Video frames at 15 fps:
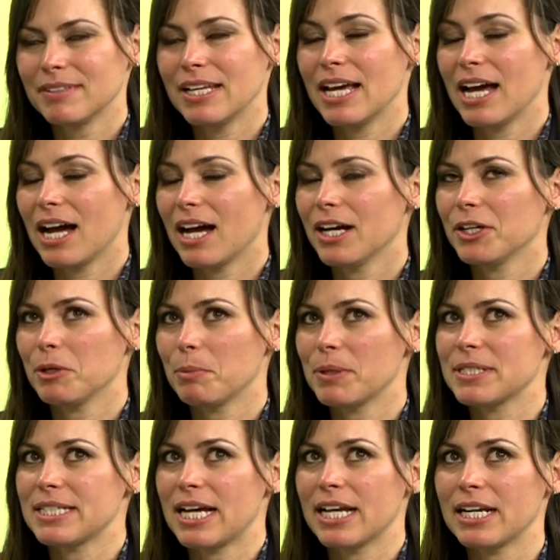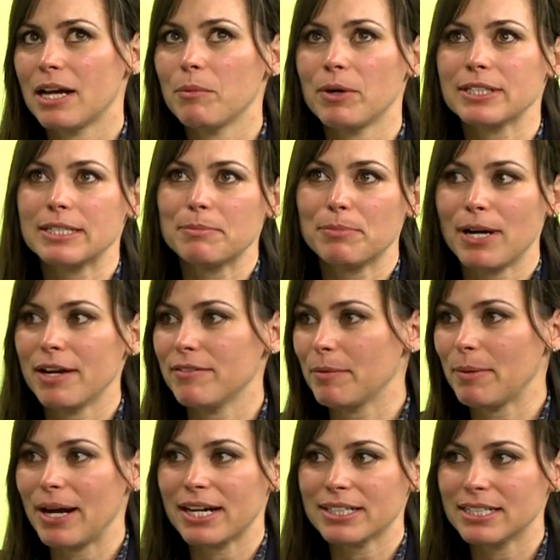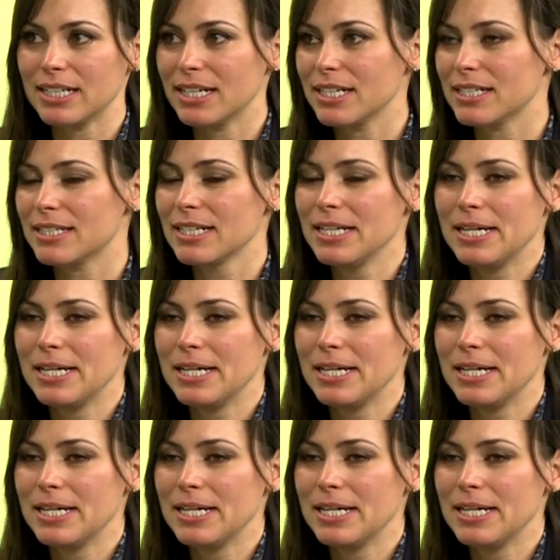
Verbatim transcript: Yeah, 100%. I worked in private practice